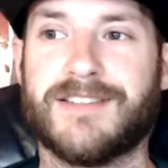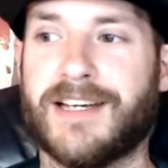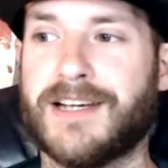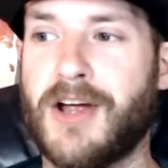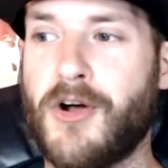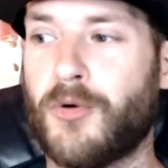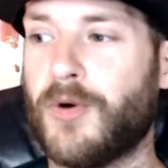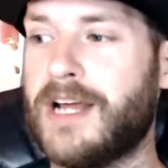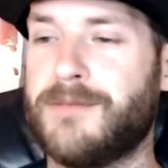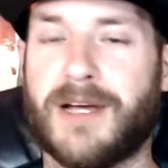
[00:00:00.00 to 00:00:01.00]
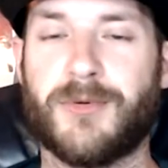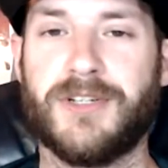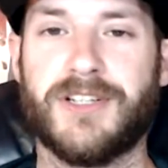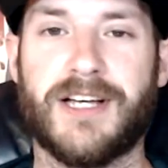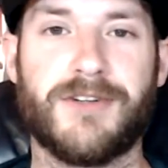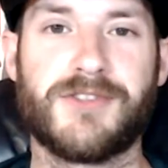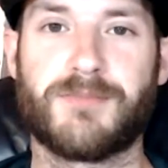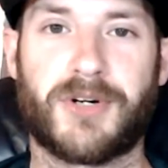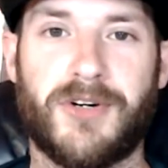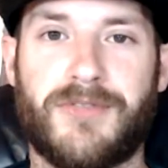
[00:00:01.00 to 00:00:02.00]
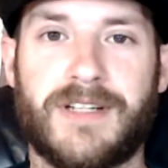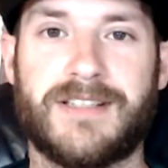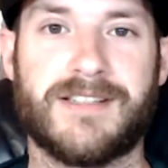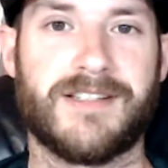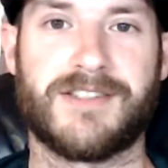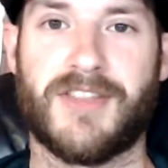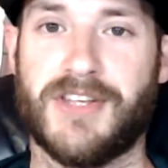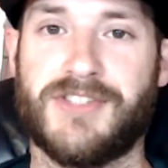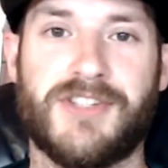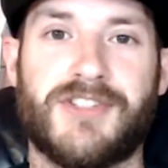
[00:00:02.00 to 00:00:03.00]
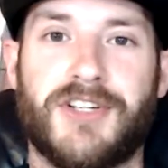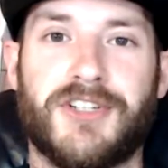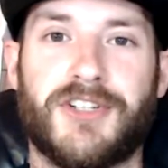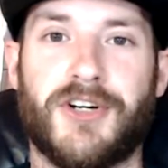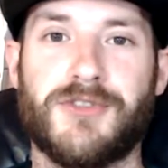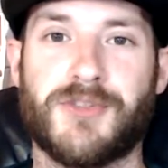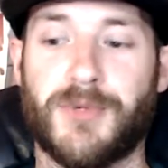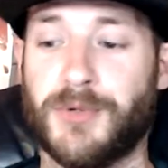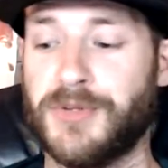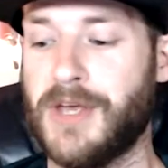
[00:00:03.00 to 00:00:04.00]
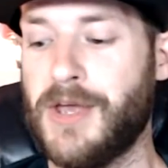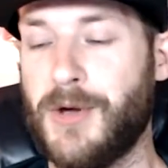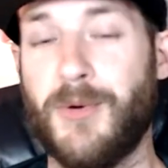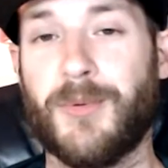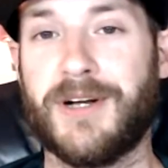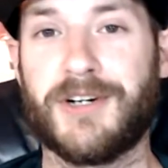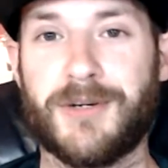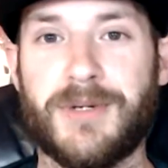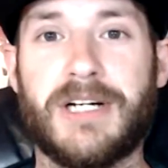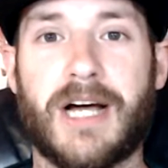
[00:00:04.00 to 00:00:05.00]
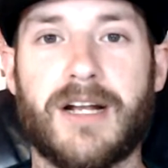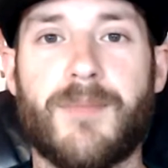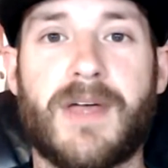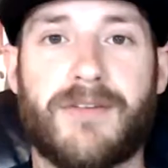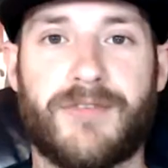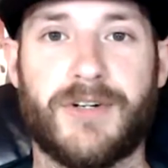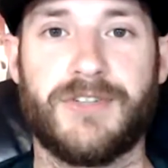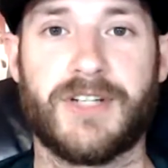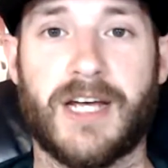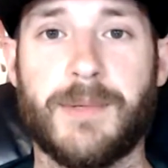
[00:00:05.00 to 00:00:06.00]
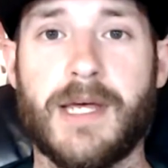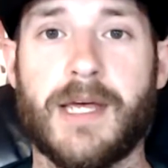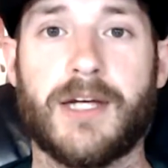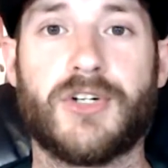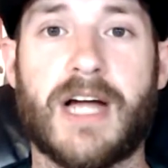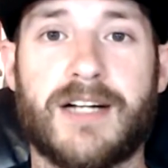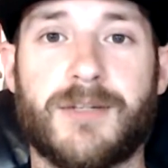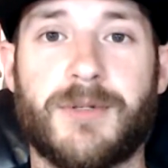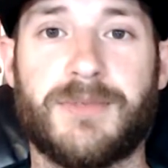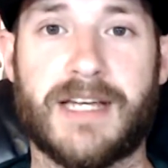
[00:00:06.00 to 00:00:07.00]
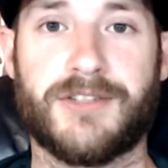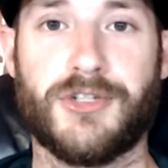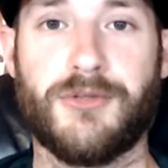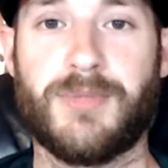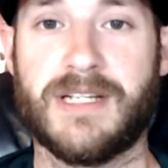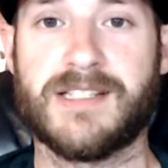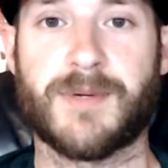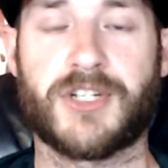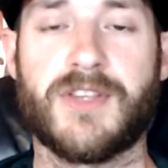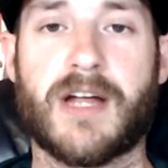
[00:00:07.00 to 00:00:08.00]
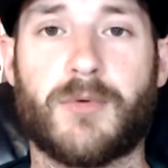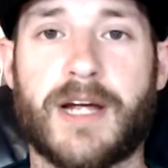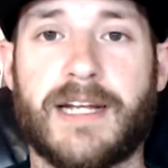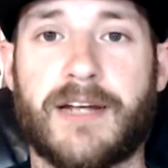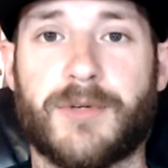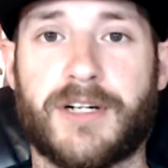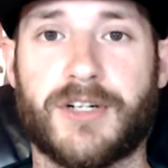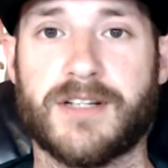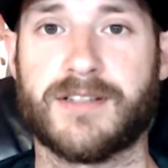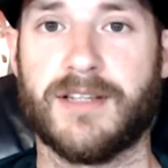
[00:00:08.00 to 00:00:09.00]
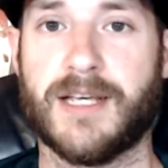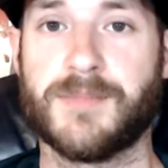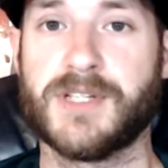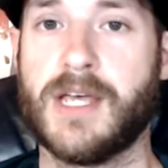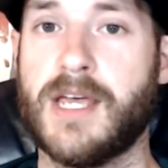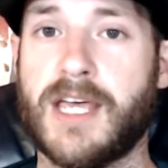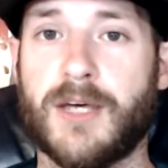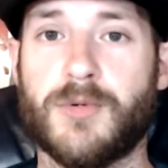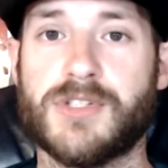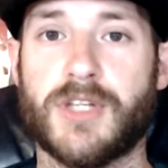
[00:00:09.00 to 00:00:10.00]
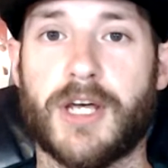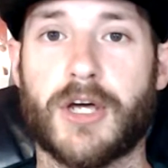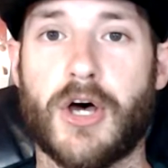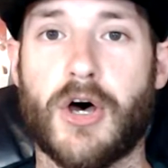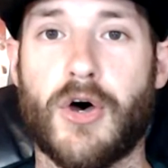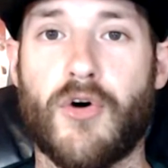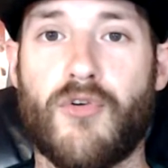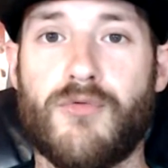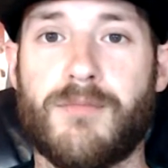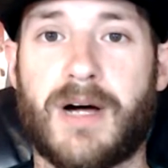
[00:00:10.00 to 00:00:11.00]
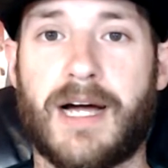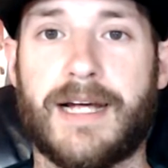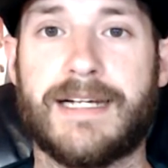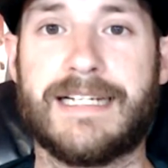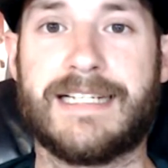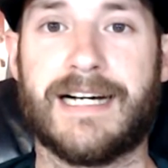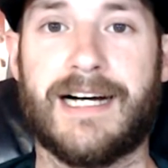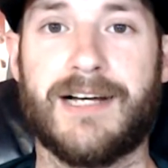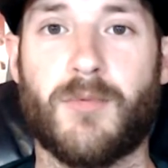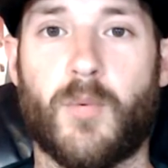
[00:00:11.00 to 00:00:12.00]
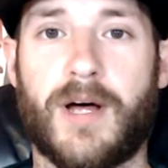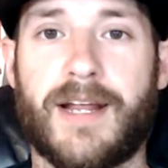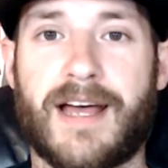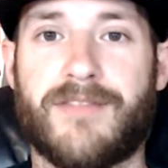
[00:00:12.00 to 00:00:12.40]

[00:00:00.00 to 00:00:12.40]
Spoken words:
like right in my wheelhouse. Perfect. This is going to go smooth. When Herbert got up that first time and cracked him with that 2-piece, especially that right hand right across the lips, it was like, oh my God, what have